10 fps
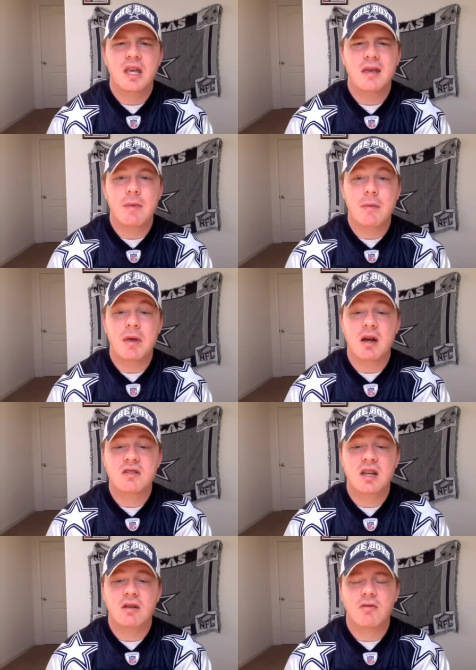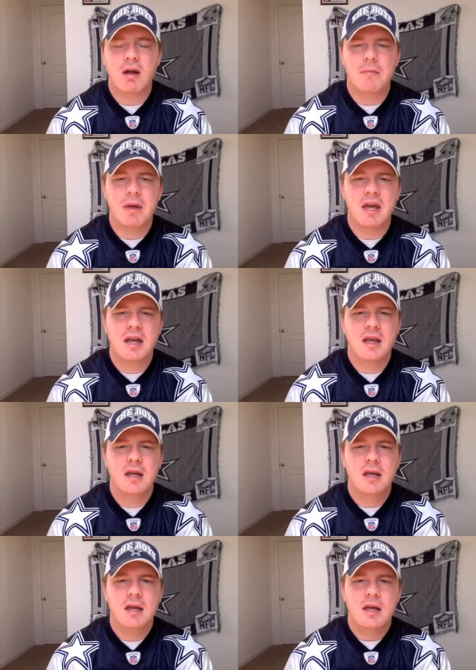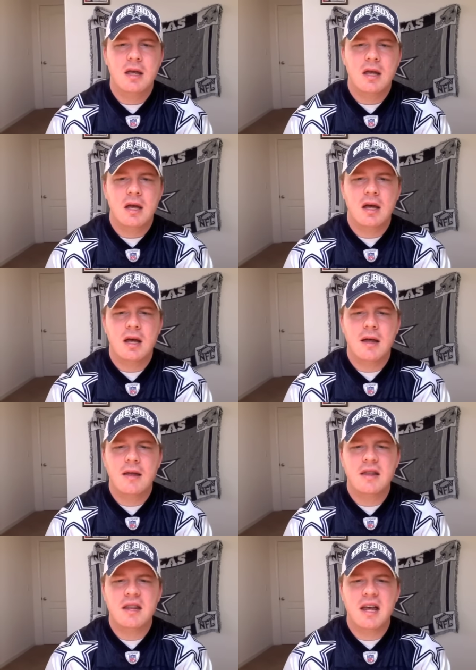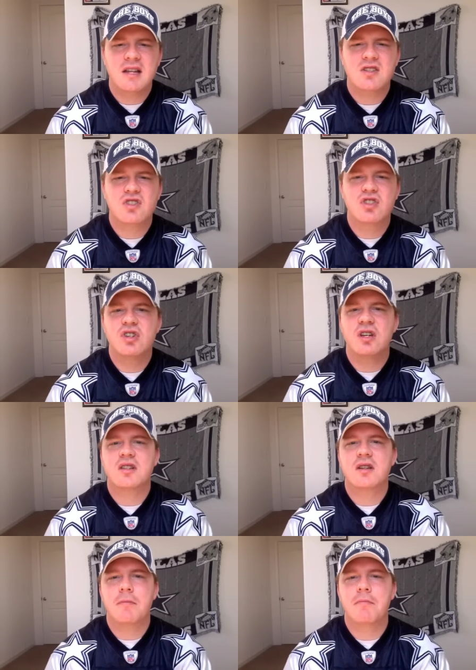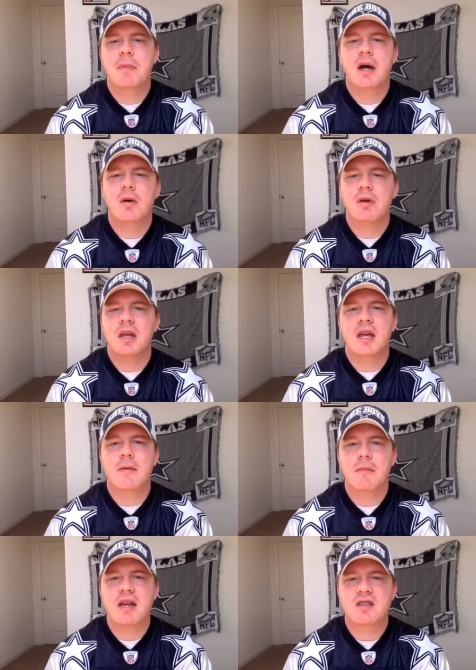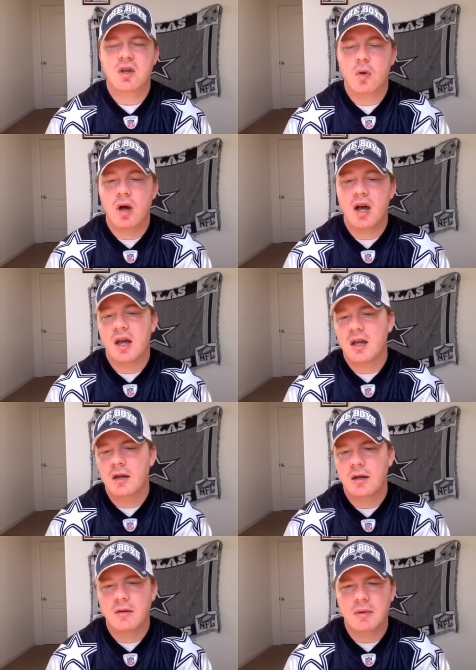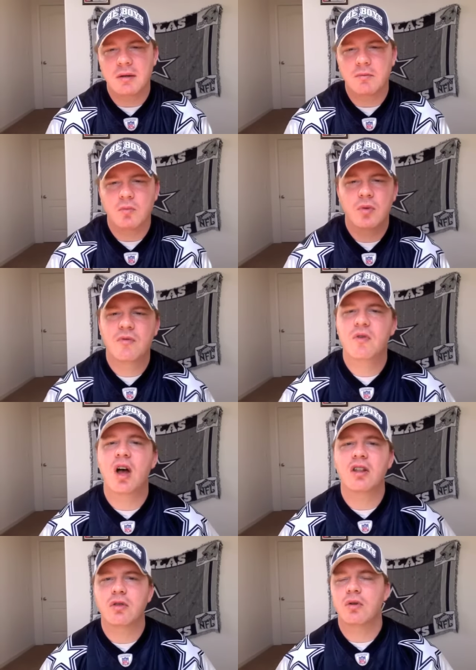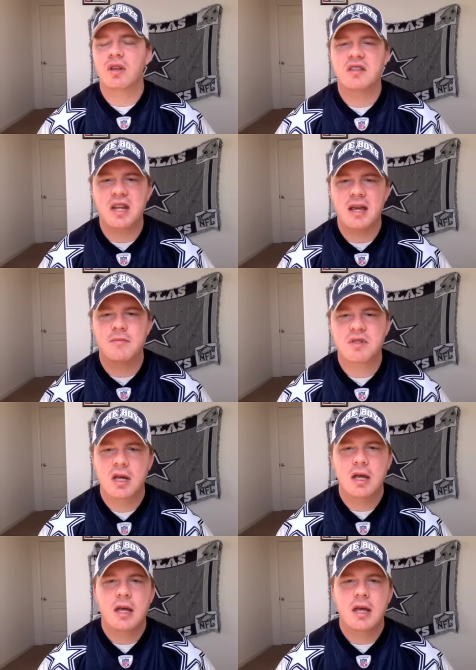He may be our second round pick. Uh, and that's just about it. Massaquoi, I mean, we've gone through these names.